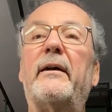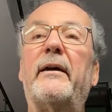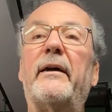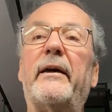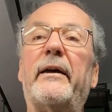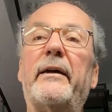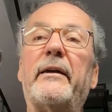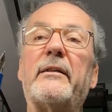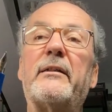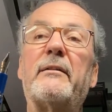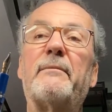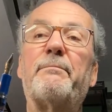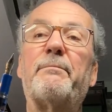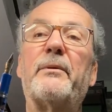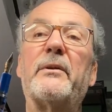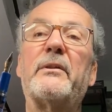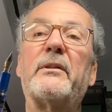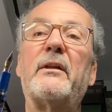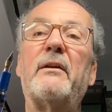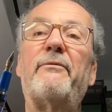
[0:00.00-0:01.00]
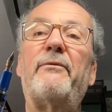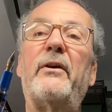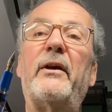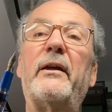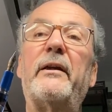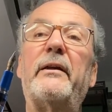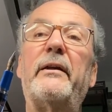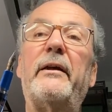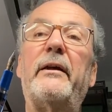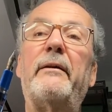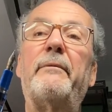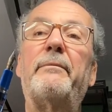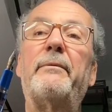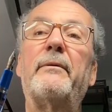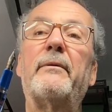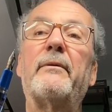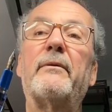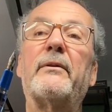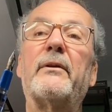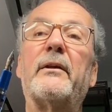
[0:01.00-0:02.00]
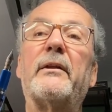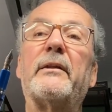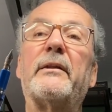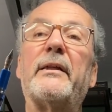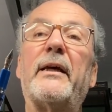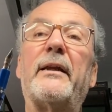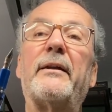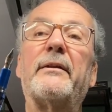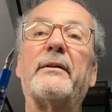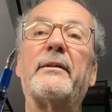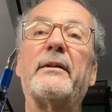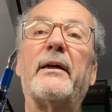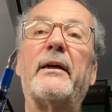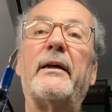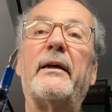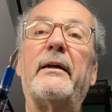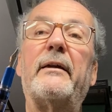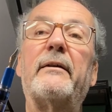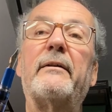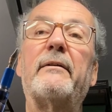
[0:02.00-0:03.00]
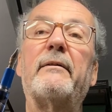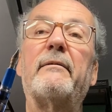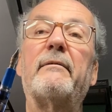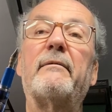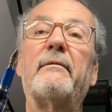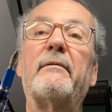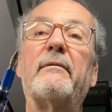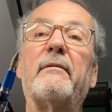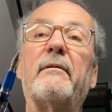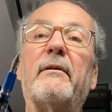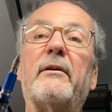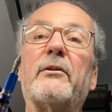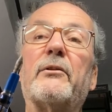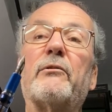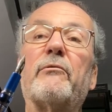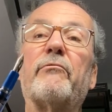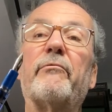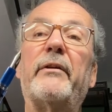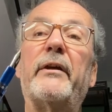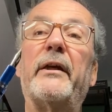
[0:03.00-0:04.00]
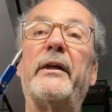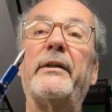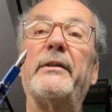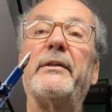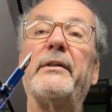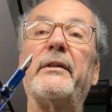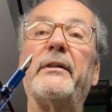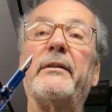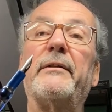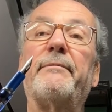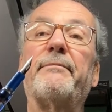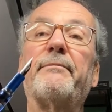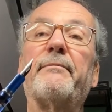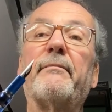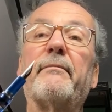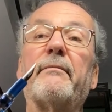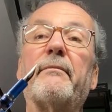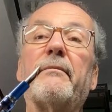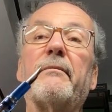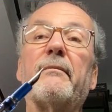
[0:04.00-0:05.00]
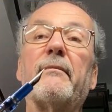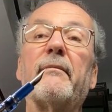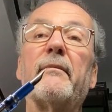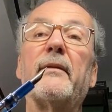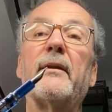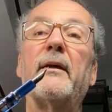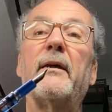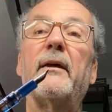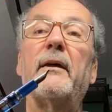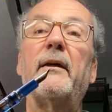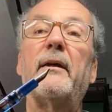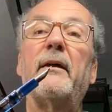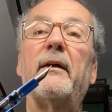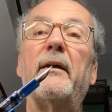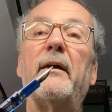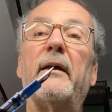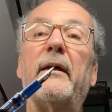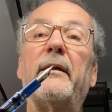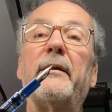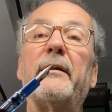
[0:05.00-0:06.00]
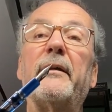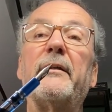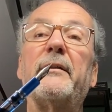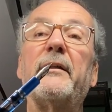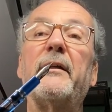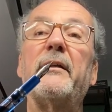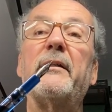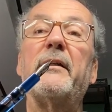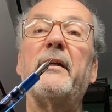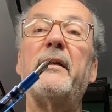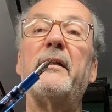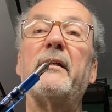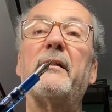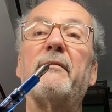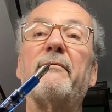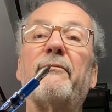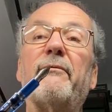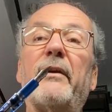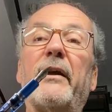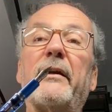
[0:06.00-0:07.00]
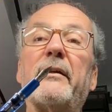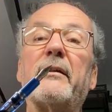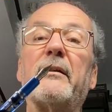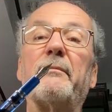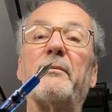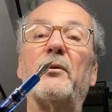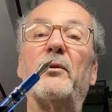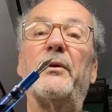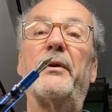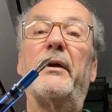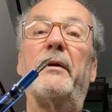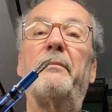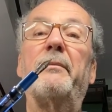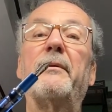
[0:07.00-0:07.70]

a specific nib that Dante has created, and it is his flexible nib,